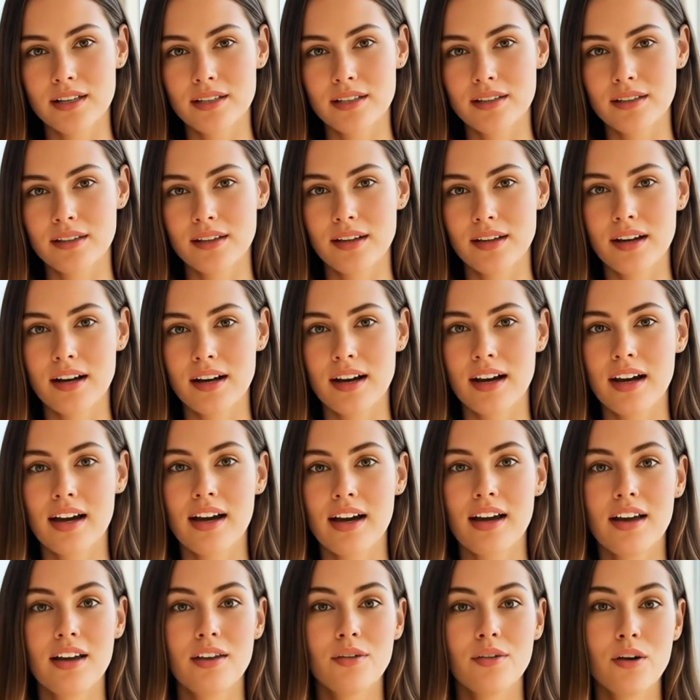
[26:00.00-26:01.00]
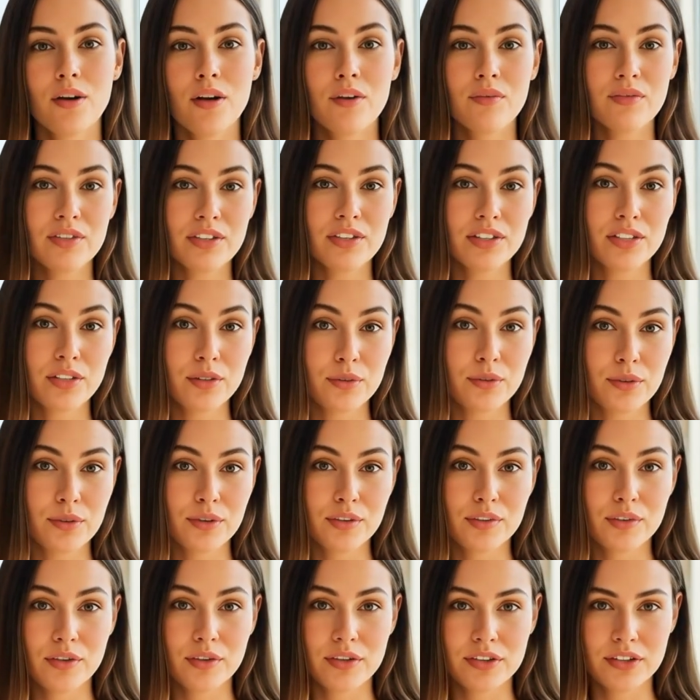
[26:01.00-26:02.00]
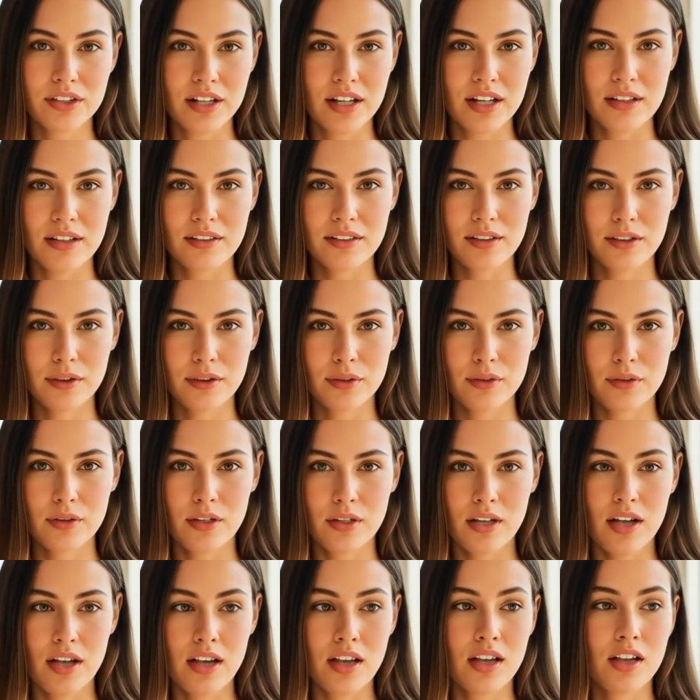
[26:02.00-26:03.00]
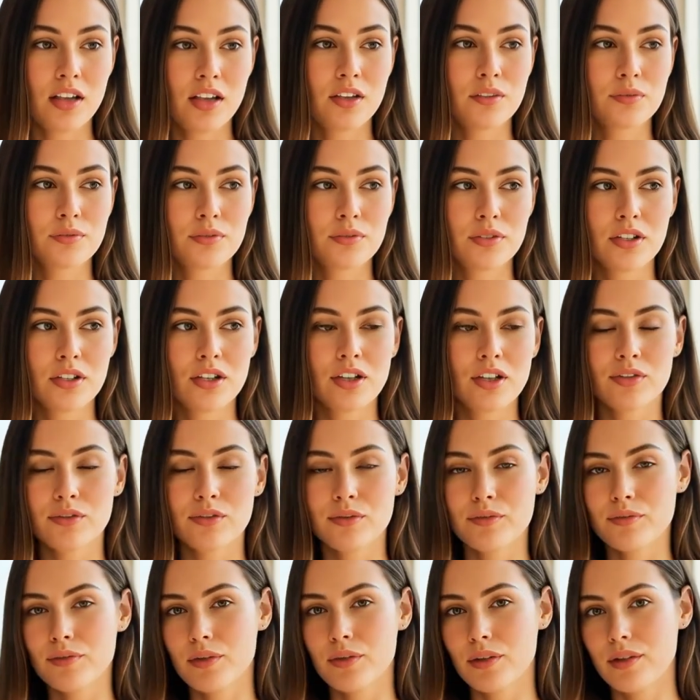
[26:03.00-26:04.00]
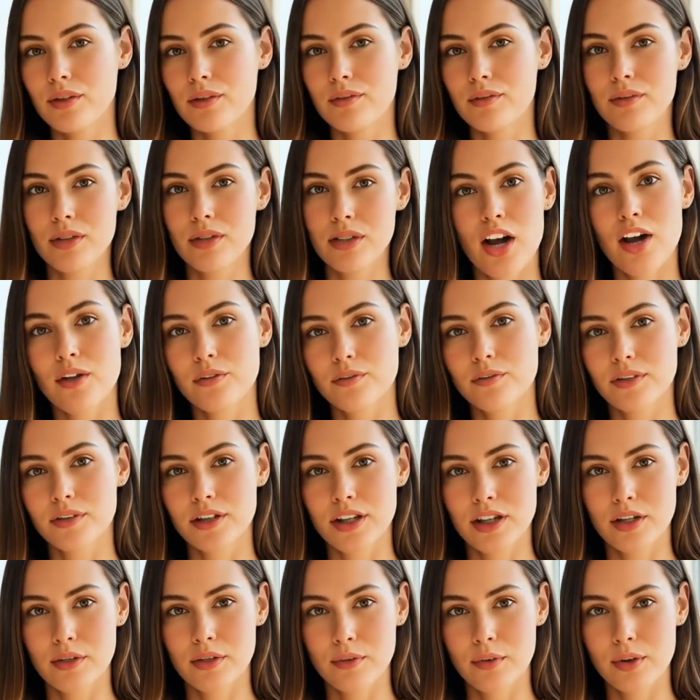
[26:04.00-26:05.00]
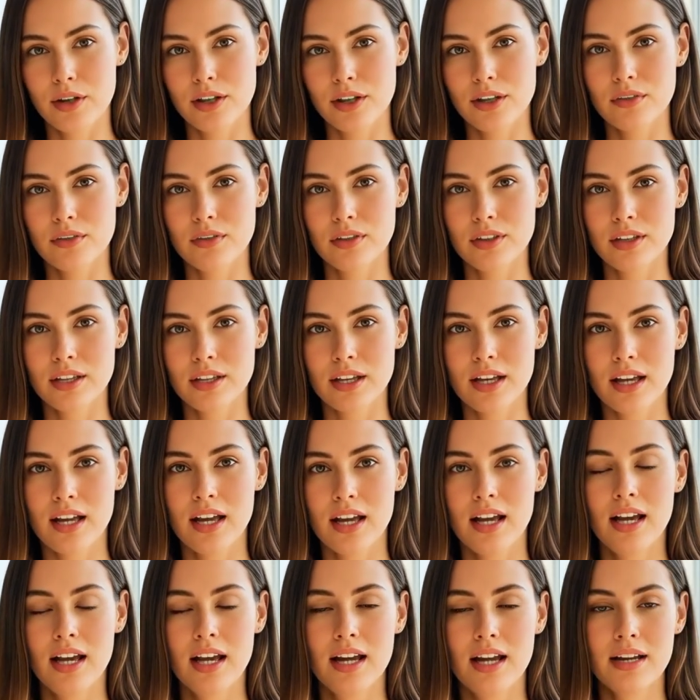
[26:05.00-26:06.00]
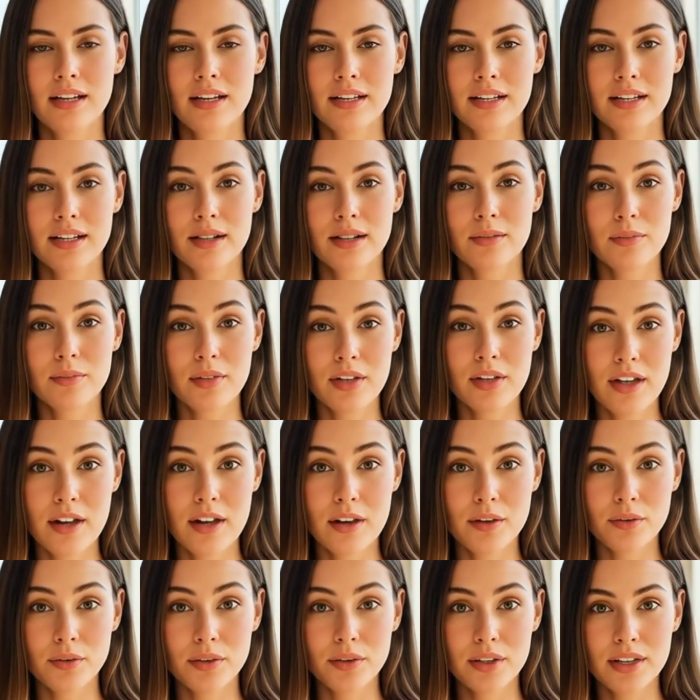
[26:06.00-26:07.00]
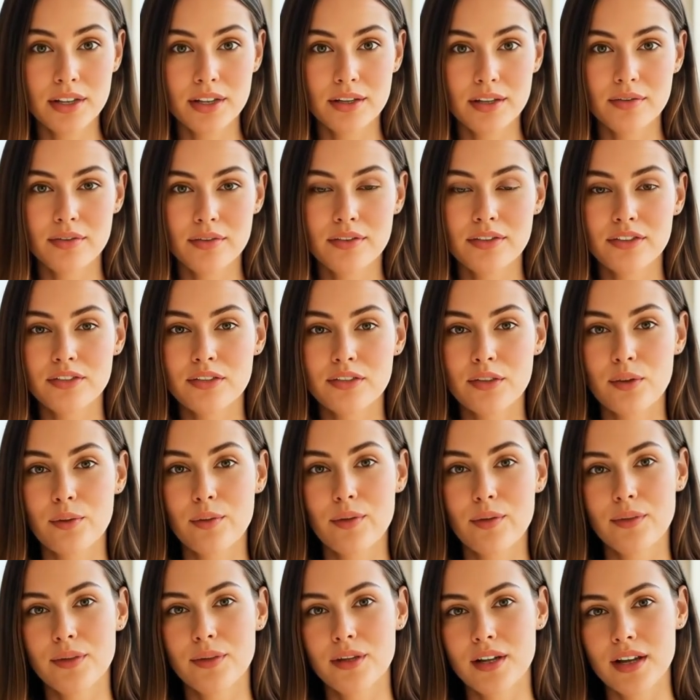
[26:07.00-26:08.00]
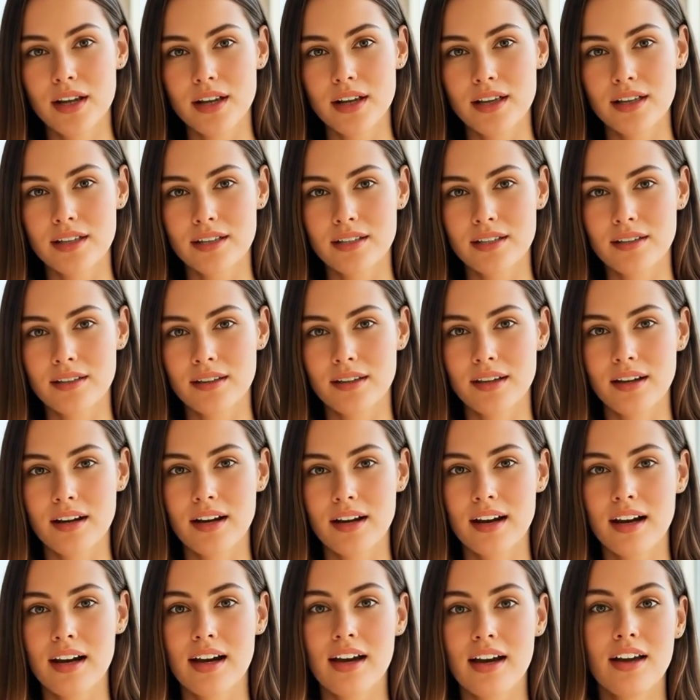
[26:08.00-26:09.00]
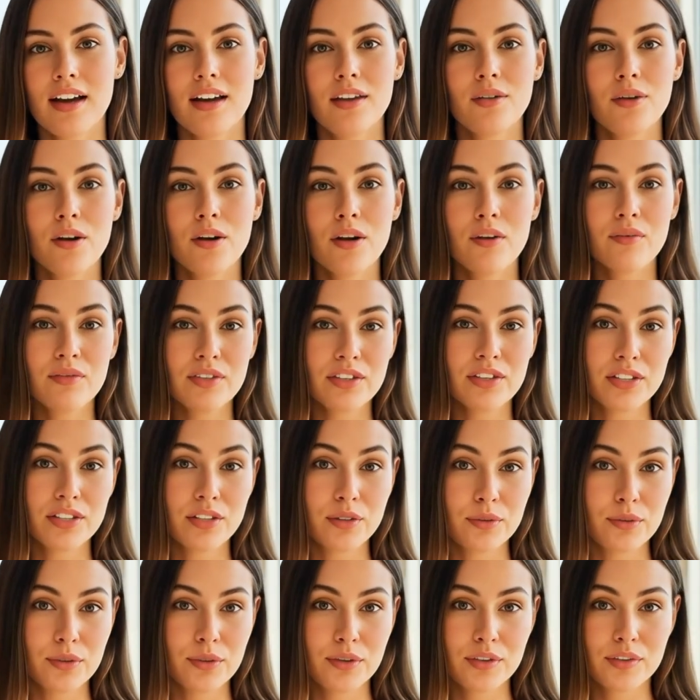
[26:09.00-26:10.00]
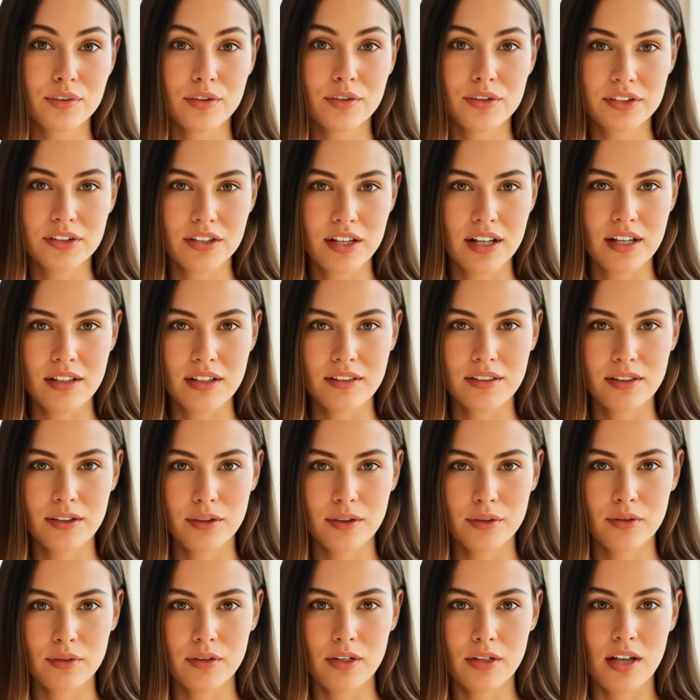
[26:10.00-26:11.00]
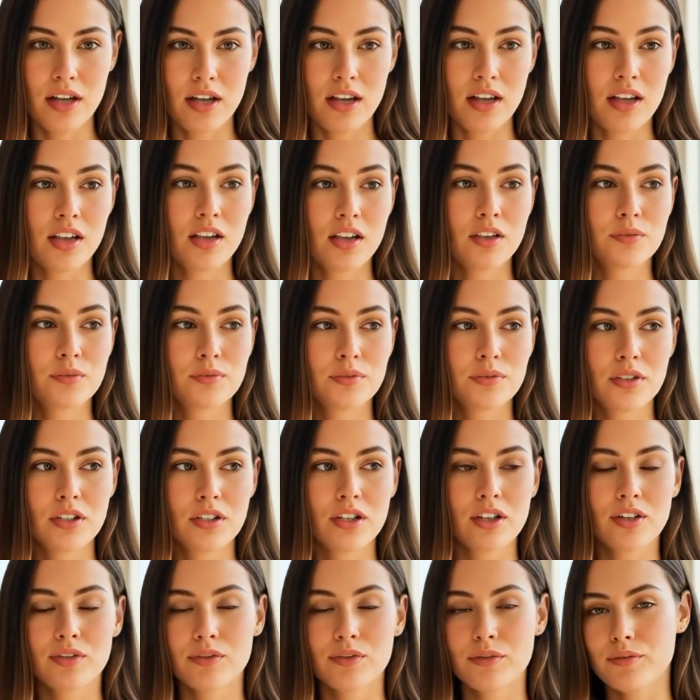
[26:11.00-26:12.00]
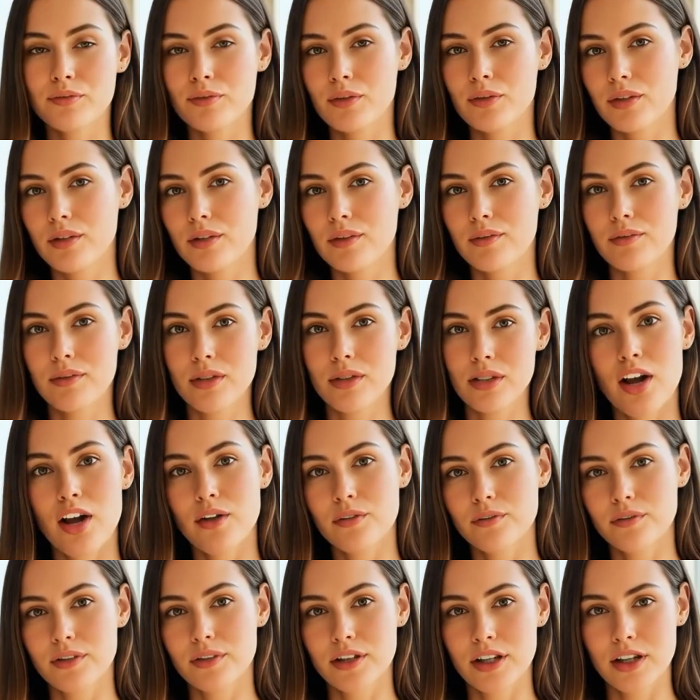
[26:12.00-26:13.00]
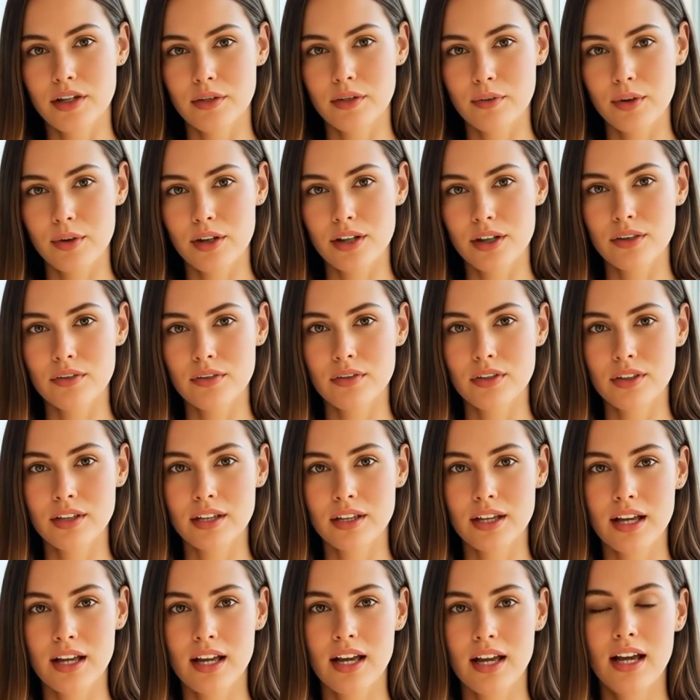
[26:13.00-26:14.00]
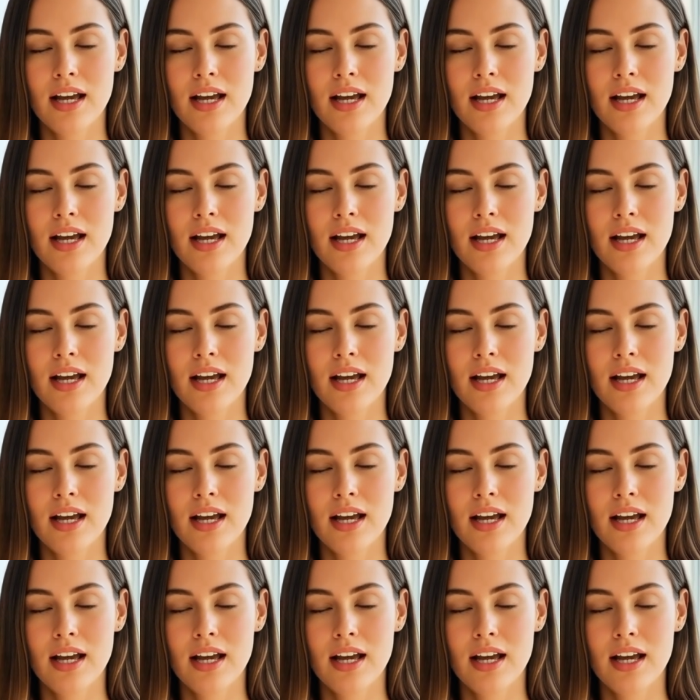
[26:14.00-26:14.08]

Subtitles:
Meanwhile, I'd been making Lily's food from scratch using techniques Martha taught me. "You're onto something," Martha said when I shared my thoughts. "Commercial baby food is overprocessed and bland. Yours tastes like real food."